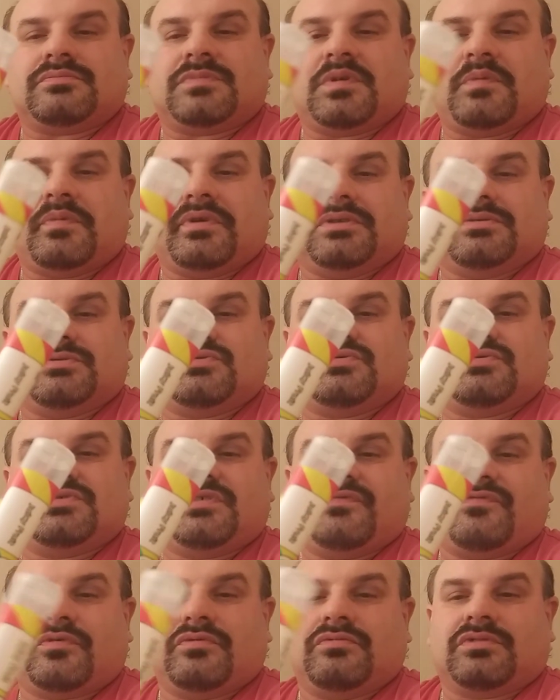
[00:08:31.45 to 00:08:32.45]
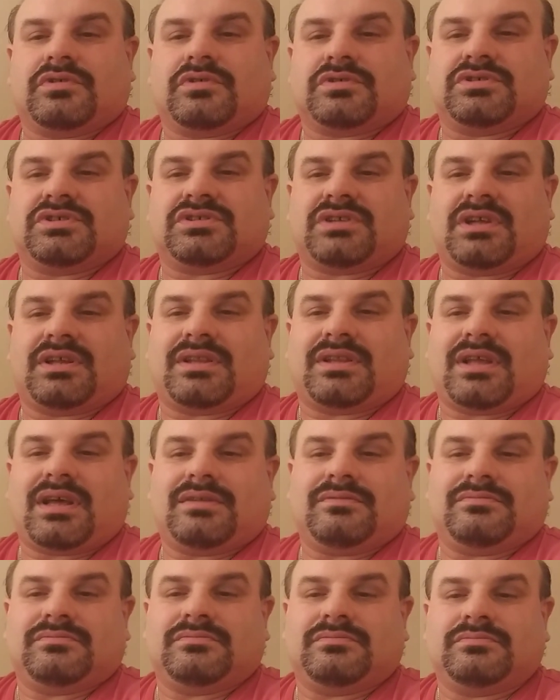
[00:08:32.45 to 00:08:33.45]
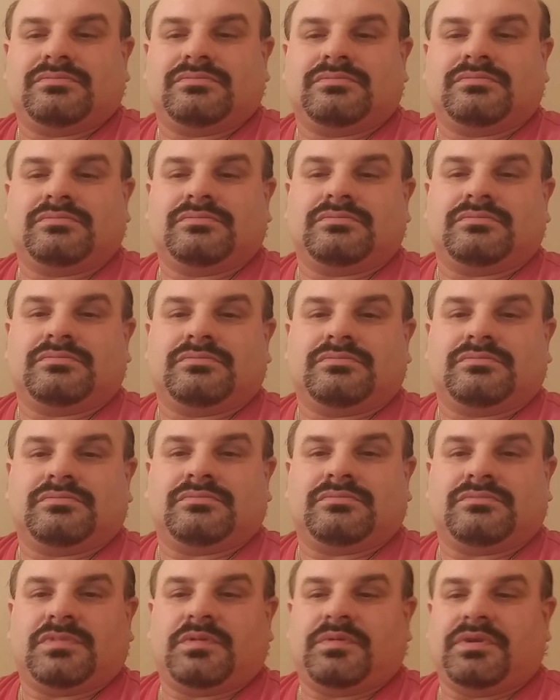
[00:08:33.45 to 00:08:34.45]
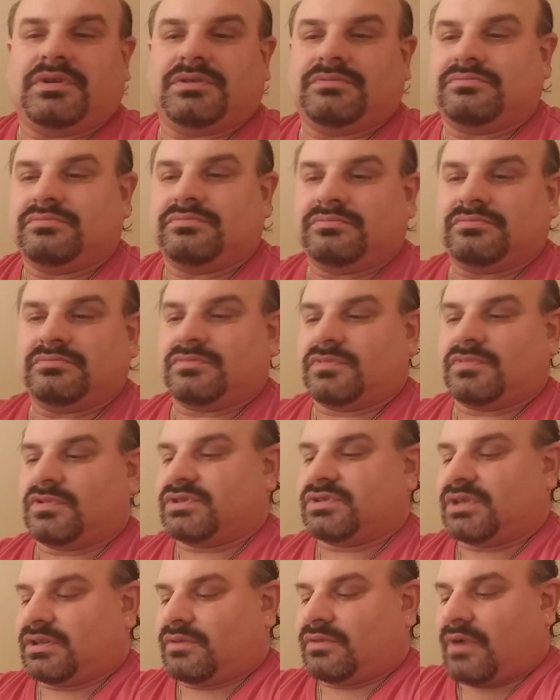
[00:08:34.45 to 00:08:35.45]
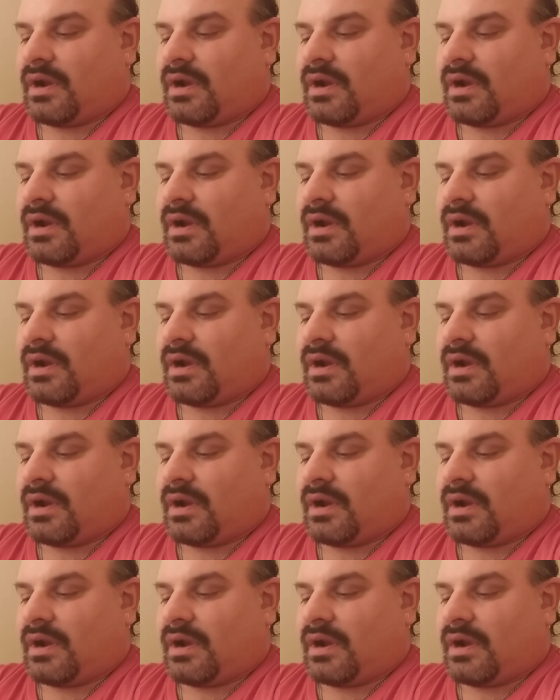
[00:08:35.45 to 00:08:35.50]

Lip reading: I mean, juicy fruit looked just like that. I mean, looks like the